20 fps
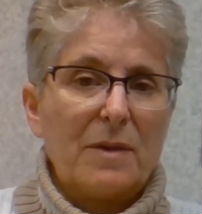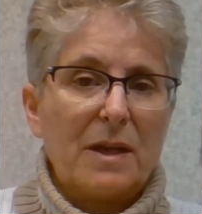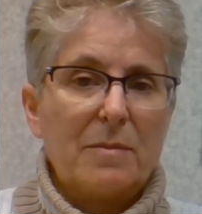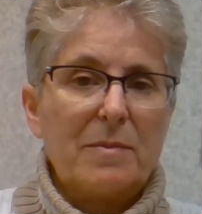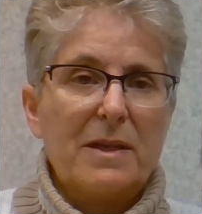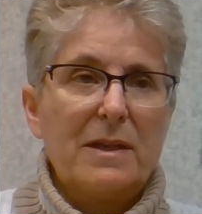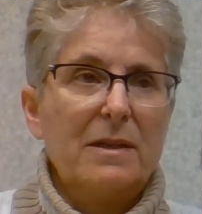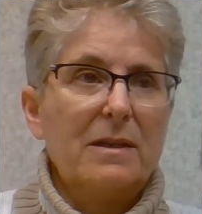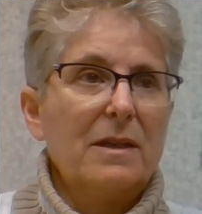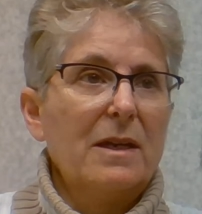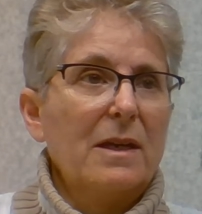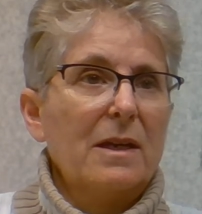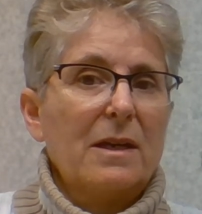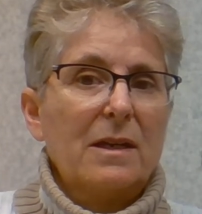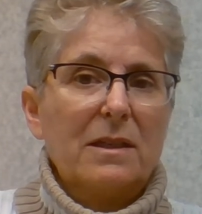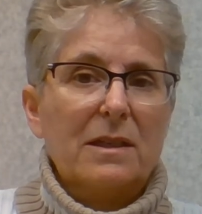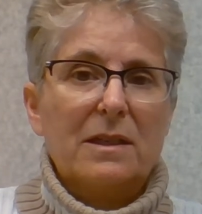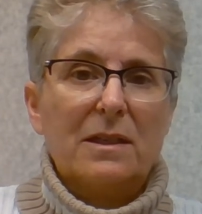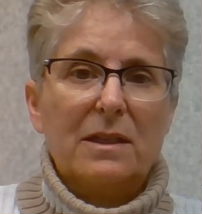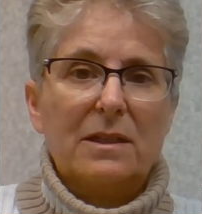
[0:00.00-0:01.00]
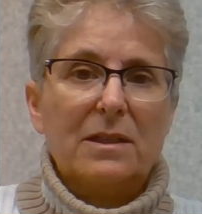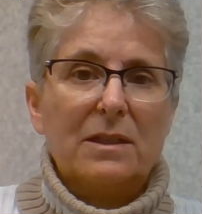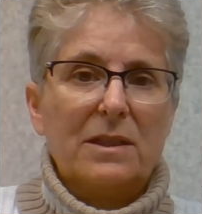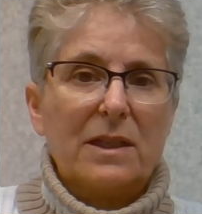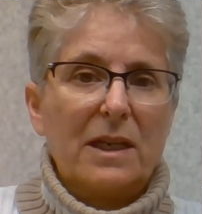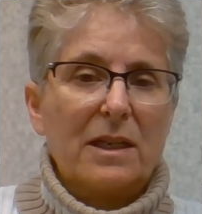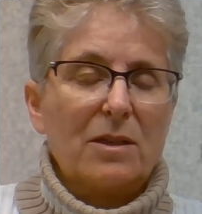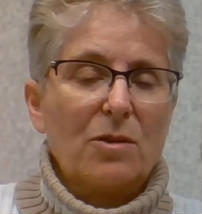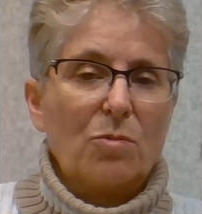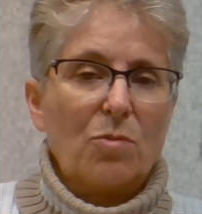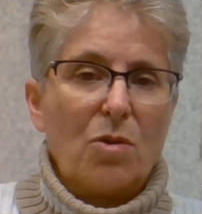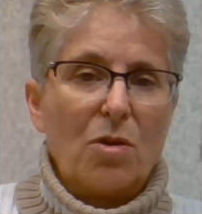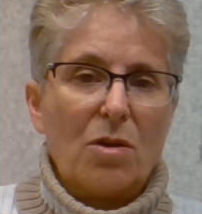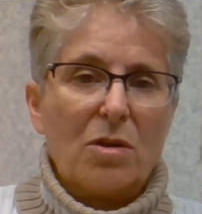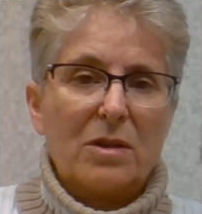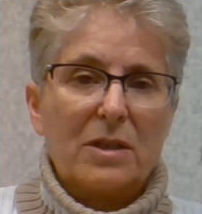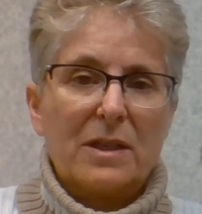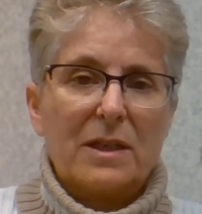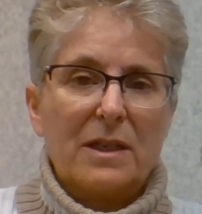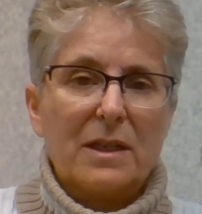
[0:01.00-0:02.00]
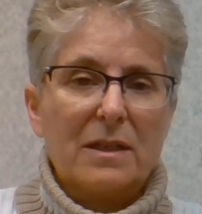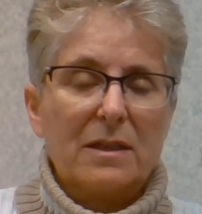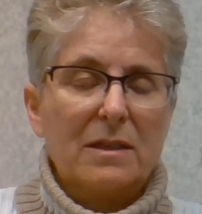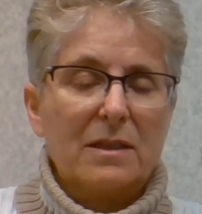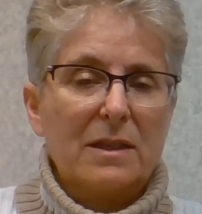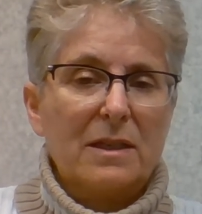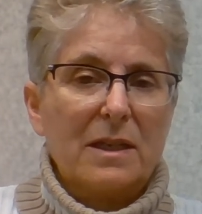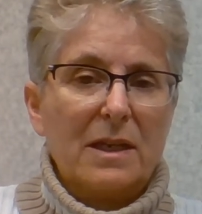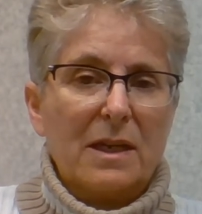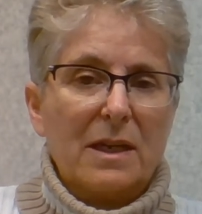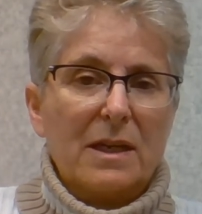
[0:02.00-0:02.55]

Maybe you need to take a walk and